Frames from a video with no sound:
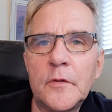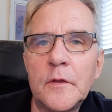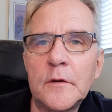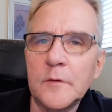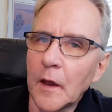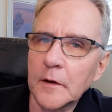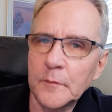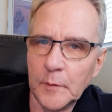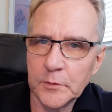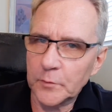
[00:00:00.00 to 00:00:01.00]
And they talked
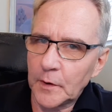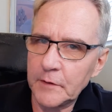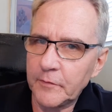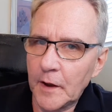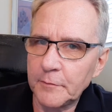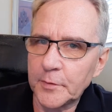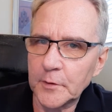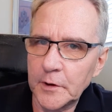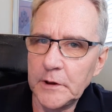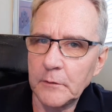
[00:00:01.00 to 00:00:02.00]
about 25,
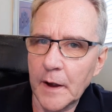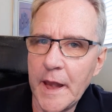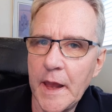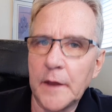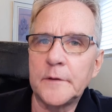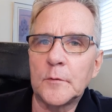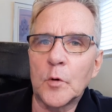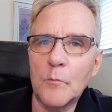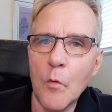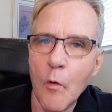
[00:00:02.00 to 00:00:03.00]
30 grand
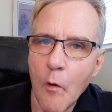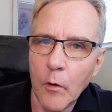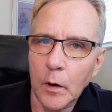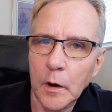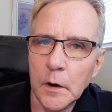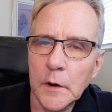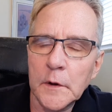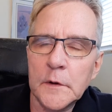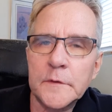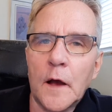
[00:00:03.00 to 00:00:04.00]
or more
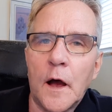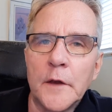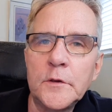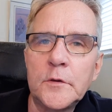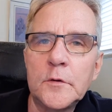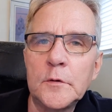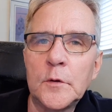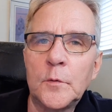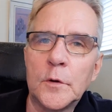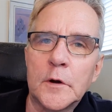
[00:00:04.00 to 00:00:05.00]
to undo
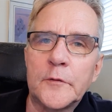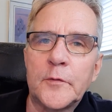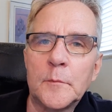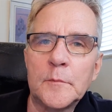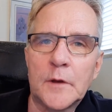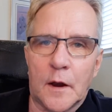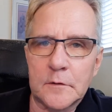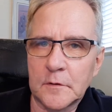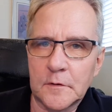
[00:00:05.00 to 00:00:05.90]
the work from Dr.